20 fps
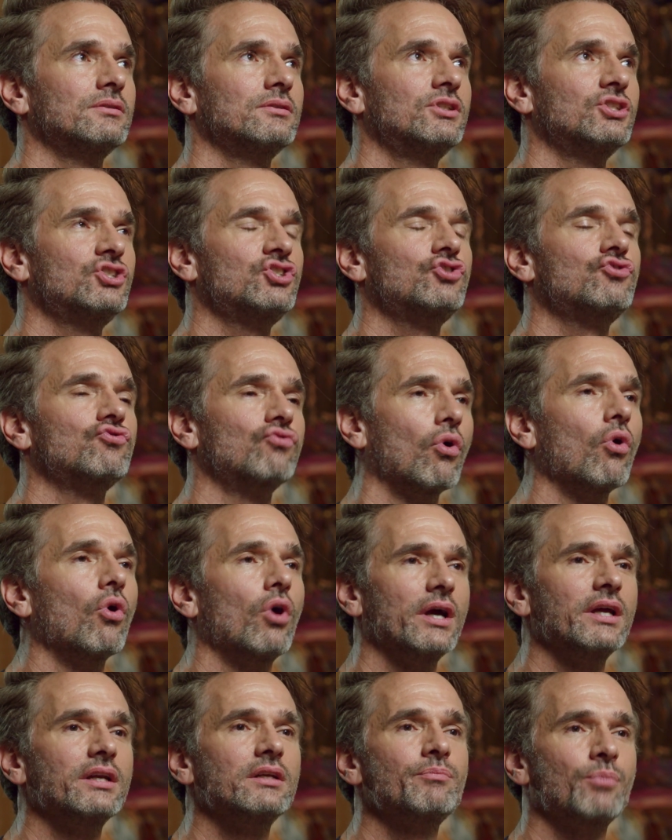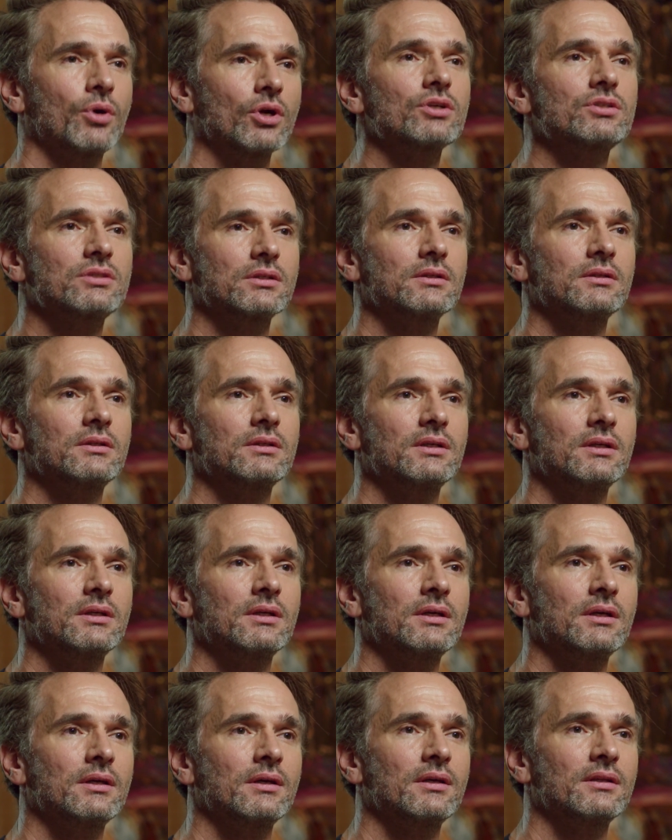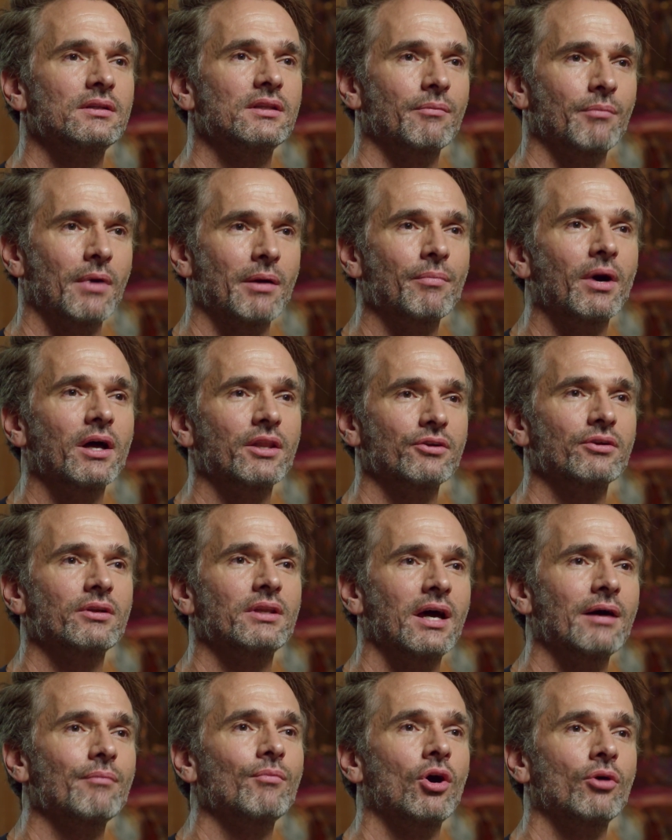destroyed person than my mother in that